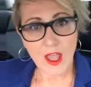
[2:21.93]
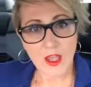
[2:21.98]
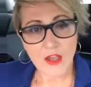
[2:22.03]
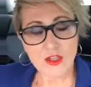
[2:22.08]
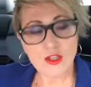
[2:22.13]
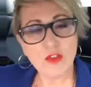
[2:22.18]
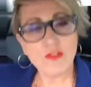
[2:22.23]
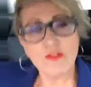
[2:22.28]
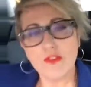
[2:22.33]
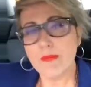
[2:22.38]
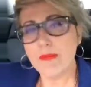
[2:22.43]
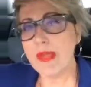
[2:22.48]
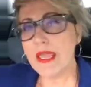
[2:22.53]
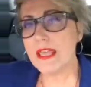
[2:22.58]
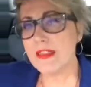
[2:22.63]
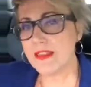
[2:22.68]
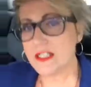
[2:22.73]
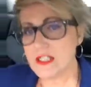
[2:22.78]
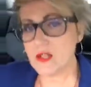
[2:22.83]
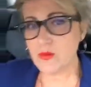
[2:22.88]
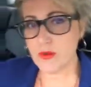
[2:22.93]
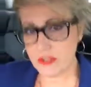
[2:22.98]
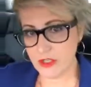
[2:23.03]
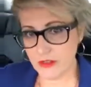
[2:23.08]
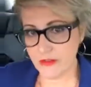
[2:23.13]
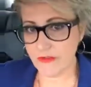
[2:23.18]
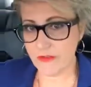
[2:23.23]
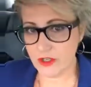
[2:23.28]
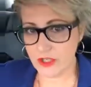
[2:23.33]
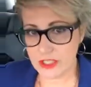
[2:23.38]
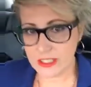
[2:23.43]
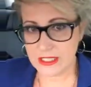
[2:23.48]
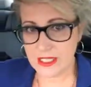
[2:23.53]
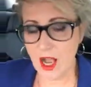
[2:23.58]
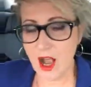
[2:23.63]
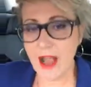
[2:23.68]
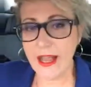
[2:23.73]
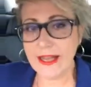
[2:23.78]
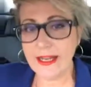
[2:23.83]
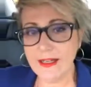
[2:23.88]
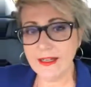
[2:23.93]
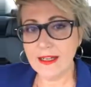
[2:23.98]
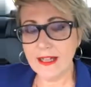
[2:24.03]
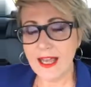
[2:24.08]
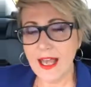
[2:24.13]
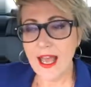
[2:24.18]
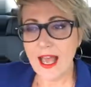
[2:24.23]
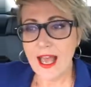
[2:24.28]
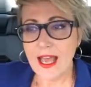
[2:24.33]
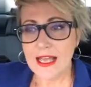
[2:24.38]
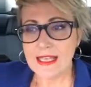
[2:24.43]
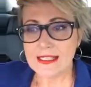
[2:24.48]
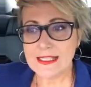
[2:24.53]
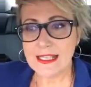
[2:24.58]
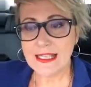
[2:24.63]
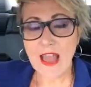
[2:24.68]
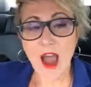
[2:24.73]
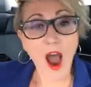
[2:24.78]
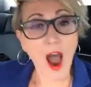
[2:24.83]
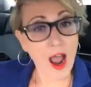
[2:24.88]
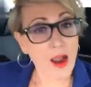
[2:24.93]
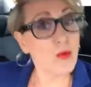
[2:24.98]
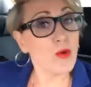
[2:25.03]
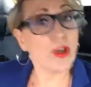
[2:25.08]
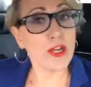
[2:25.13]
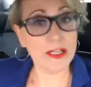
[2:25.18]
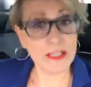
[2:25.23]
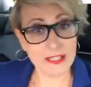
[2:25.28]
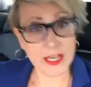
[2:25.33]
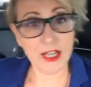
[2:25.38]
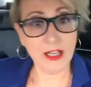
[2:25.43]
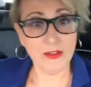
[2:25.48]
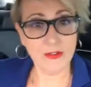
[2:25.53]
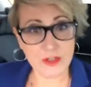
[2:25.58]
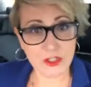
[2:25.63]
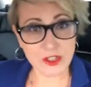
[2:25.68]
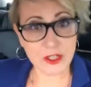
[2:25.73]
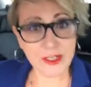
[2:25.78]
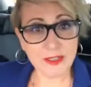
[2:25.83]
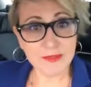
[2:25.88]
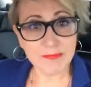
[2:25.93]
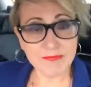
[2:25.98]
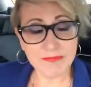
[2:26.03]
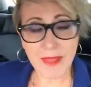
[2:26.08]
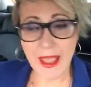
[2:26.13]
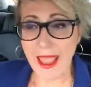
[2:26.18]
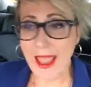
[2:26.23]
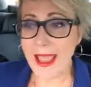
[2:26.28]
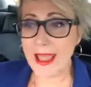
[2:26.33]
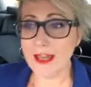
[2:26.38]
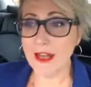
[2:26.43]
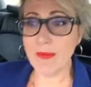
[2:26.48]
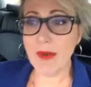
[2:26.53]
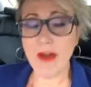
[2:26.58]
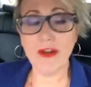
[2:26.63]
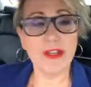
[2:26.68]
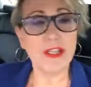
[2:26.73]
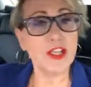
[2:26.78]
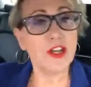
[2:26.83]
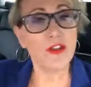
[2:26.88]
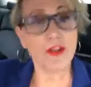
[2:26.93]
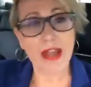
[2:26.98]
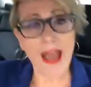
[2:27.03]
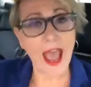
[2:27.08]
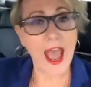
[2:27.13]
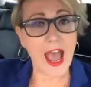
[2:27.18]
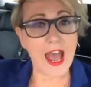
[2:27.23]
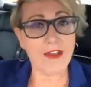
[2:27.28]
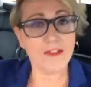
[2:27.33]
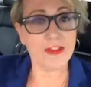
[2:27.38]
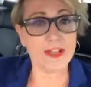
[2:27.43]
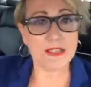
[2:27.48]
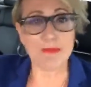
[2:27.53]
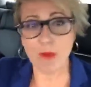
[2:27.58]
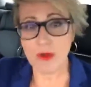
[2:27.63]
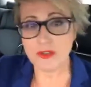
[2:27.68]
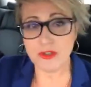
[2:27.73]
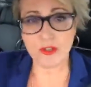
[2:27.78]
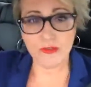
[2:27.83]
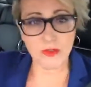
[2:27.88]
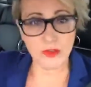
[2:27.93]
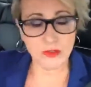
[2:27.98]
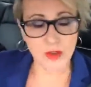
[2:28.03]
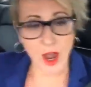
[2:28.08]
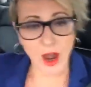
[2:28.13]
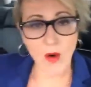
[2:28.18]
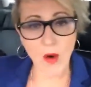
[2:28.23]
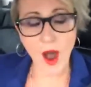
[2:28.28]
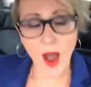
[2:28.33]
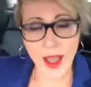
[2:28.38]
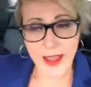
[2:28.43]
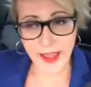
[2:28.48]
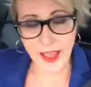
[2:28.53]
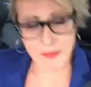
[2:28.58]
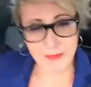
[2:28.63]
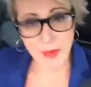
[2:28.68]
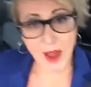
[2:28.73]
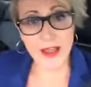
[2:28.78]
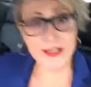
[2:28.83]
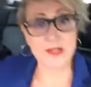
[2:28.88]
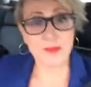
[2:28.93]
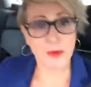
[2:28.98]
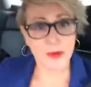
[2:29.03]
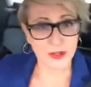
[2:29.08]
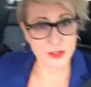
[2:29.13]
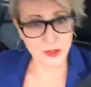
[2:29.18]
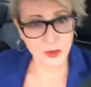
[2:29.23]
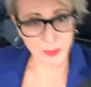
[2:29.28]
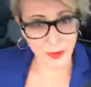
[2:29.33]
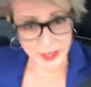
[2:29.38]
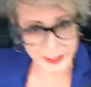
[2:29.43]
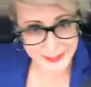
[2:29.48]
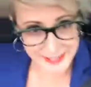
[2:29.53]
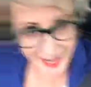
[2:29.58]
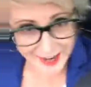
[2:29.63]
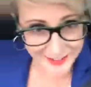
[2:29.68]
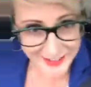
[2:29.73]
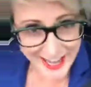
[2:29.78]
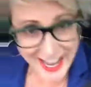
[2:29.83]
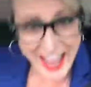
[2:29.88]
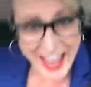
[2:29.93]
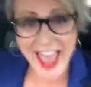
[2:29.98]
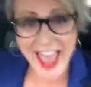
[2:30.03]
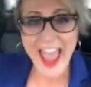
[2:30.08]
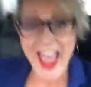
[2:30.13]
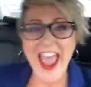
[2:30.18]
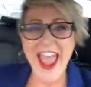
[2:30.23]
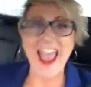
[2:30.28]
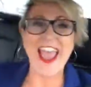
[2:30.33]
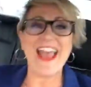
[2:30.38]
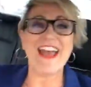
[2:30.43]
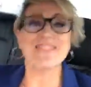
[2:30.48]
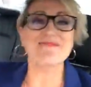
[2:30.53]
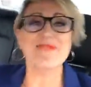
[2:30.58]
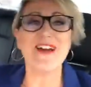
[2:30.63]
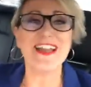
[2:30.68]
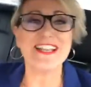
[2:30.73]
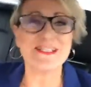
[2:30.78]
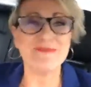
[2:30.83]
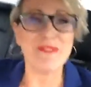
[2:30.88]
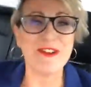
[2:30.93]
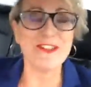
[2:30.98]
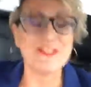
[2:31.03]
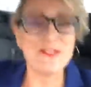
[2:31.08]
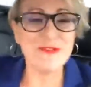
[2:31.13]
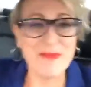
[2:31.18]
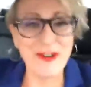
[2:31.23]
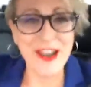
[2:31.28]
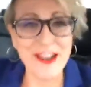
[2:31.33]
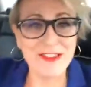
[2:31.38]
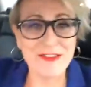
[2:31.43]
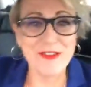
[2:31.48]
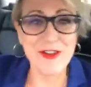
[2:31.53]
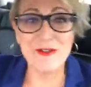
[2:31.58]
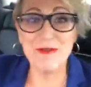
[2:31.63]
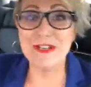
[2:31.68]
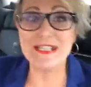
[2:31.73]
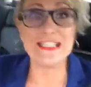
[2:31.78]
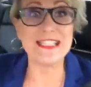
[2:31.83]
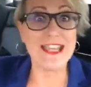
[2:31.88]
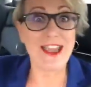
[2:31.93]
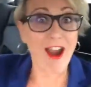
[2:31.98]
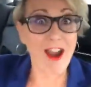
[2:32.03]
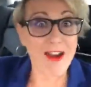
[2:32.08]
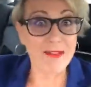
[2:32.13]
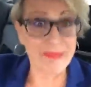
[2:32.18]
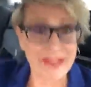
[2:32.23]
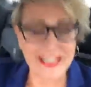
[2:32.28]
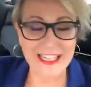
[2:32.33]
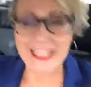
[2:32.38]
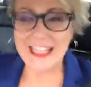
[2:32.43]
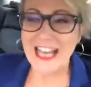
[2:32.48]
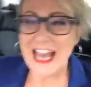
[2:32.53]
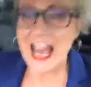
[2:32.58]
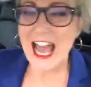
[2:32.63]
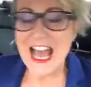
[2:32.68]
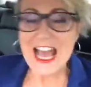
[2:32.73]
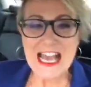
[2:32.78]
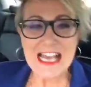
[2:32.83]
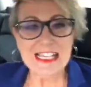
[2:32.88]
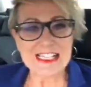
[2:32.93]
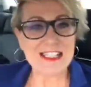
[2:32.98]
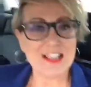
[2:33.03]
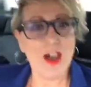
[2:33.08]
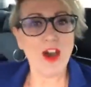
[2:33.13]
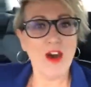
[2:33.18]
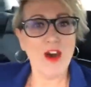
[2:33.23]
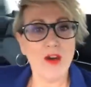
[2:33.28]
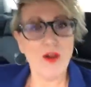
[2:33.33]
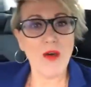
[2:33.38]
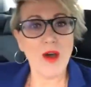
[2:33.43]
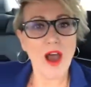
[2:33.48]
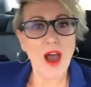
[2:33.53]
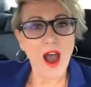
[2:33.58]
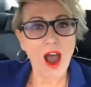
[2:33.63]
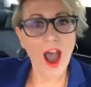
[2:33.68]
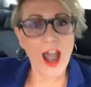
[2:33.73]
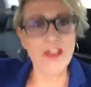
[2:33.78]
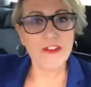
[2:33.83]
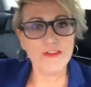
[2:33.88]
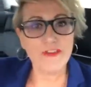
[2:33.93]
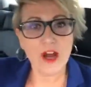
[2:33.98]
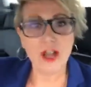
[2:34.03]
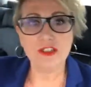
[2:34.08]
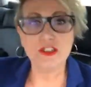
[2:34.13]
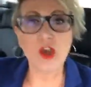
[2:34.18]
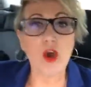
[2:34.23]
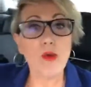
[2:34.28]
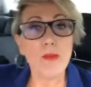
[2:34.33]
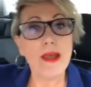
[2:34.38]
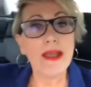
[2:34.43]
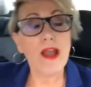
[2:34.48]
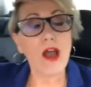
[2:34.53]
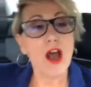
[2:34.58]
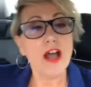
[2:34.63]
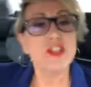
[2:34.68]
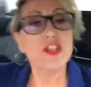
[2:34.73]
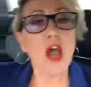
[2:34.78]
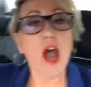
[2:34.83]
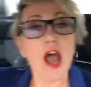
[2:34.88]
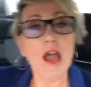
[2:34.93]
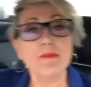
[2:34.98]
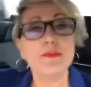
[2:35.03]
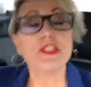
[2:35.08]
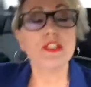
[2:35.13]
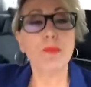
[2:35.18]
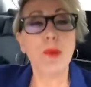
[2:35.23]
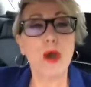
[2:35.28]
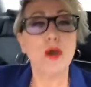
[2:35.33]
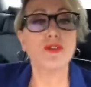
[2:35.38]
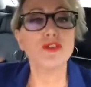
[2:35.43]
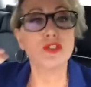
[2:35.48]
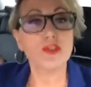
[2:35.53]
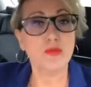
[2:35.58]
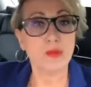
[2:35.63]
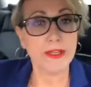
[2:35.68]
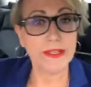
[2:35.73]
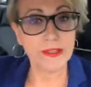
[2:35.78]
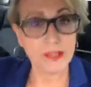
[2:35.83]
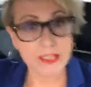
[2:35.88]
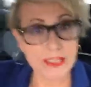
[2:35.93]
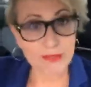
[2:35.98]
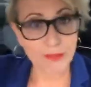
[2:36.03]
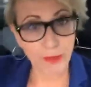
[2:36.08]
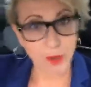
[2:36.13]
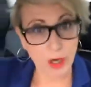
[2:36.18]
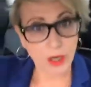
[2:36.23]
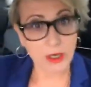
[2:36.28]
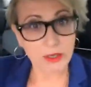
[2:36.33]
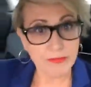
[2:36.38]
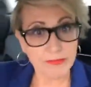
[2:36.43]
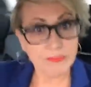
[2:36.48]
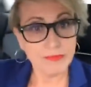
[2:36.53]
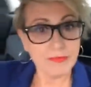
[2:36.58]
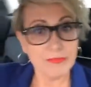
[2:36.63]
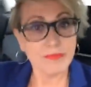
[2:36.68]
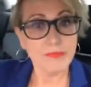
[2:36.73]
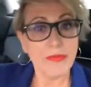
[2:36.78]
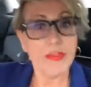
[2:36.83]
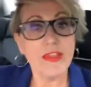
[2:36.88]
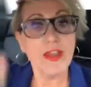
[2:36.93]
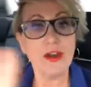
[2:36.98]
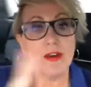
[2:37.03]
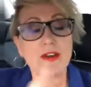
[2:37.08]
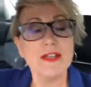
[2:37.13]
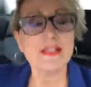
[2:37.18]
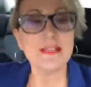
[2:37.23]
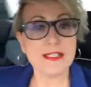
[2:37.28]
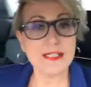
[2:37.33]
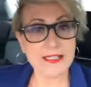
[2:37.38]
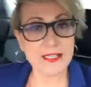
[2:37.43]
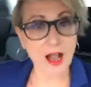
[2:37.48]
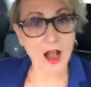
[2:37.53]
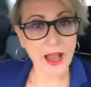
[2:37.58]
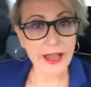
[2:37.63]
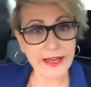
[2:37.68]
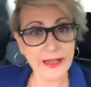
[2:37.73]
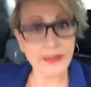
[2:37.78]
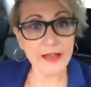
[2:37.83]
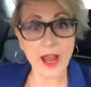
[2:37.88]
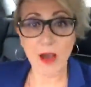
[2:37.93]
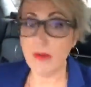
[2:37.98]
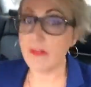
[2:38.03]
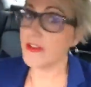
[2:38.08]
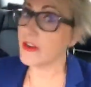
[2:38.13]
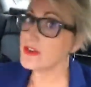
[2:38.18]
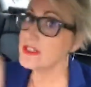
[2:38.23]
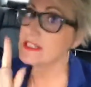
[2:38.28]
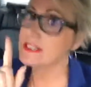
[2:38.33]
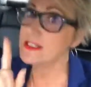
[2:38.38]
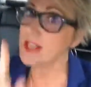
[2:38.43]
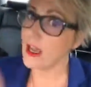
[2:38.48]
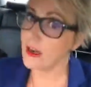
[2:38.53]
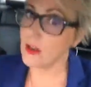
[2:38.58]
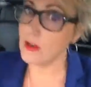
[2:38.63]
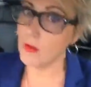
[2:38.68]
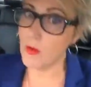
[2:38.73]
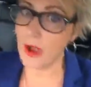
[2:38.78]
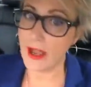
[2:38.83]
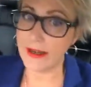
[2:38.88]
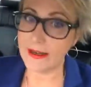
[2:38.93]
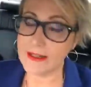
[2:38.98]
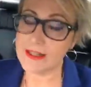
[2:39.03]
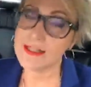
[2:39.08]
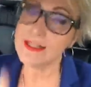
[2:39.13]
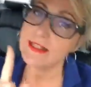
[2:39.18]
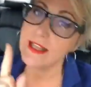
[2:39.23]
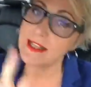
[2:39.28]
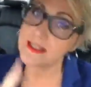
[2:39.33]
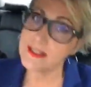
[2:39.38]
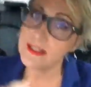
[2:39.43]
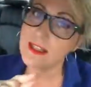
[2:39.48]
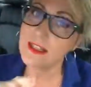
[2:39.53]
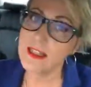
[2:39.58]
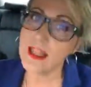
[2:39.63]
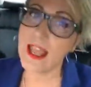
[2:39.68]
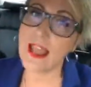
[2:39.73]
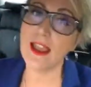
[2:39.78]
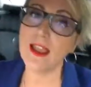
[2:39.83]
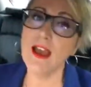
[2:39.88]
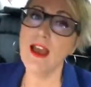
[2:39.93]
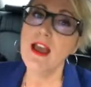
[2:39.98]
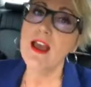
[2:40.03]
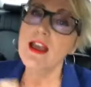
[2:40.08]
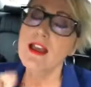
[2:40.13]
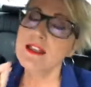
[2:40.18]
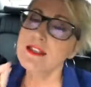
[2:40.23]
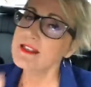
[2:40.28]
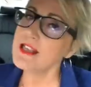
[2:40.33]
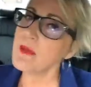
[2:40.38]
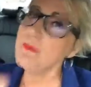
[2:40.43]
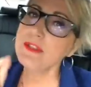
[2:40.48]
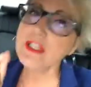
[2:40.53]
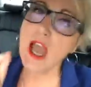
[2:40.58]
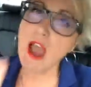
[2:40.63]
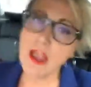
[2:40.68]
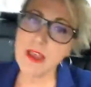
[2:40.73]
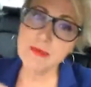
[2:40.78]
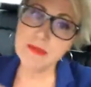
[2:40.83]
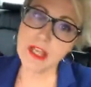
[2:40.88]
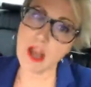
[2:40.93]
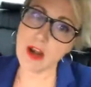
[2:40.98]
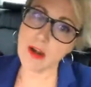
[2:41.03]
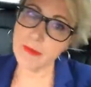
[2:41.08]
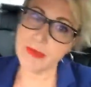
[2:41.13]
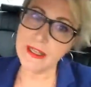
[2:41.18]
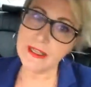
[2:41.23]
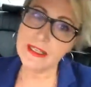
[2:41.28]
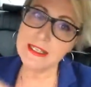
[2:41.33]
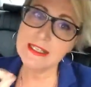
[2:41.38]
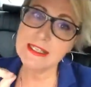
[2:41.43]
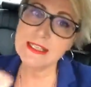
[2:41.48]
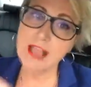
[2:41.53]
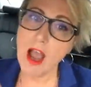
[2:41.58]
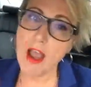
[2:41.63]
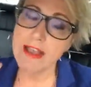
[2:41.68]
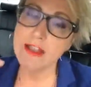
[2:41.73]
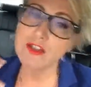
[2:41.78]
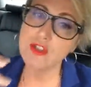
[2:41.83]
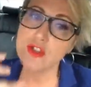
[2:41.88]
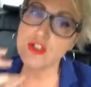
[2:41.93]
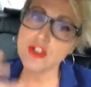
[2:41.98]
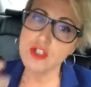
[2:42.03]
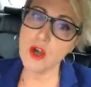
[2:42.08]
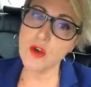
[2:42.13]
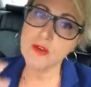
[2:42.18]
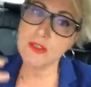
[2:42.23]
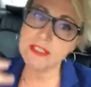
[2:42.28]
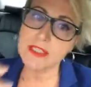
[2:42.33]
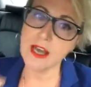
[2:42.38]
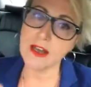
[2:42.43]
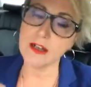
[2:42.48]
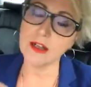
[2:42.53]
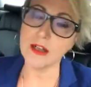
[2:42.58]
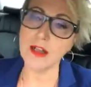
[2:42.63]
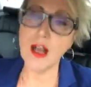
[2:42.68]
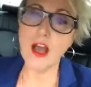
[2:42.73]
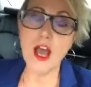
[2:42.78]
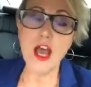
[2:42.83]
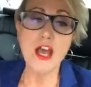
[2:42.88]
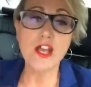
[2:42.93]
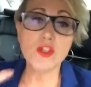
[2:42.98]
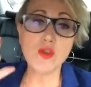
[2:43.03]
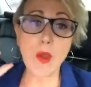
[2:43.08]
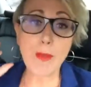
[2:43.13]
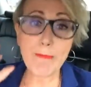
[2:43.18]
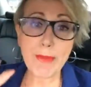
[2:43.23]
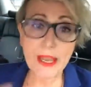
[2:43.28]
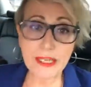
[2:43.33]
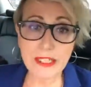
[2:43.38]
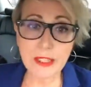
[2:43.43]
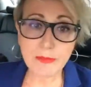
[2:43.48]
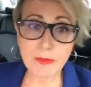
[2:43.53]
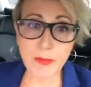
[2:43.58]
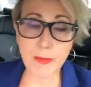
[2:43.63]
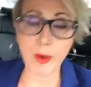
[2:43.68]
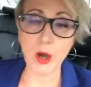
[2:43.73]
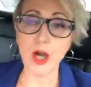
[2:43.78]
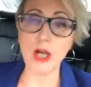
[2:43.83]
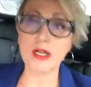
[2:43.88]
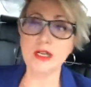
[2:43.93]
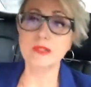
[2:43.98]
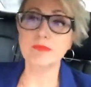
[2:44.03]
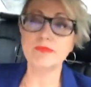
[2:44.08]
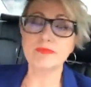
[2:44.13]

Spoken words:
So for me, this was the first sign. See, I work in television, and about a year and a half, as most of you know, I had my spiritual breakdown, and my spiritual breakthrough was the Army. So I felt, oh my gosh, I'm supposed to read this book. There is a sign. Now, a very subtle one. See, that's the thing. Sometimes, Army, these signs are so subtle. So I picked up the book,